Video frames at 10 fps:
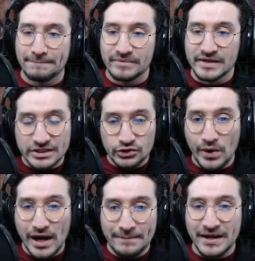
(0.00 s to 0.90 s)
This is
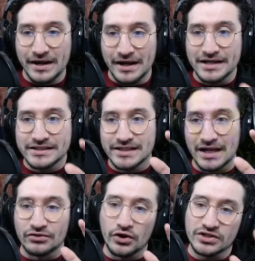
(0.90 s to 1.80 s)
great because
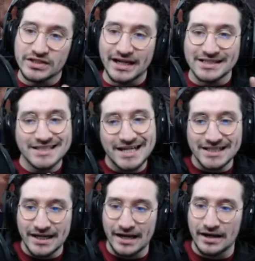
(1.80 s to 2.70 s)
if there's like a
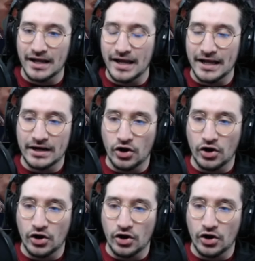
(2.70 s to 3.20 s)
season and